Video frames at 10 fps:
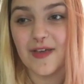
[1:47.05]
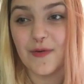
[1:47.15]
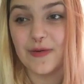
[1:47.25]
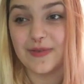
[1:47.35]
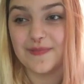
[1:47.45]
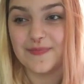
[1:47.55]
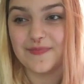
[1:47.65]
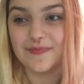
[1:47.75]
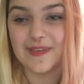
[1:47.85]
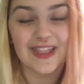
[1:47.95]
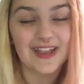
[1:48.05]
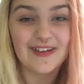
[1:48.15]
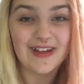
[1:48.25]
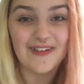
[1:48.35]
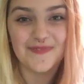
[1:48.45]
equipment because I
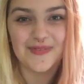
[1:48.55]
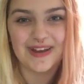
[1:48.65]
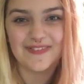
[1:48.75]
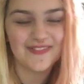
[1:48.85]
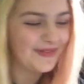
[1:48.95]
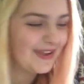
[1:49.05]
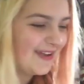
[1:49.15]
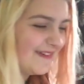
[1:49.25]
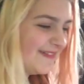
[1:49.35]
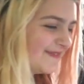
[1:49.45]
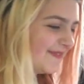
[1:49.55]
don't have money for my own.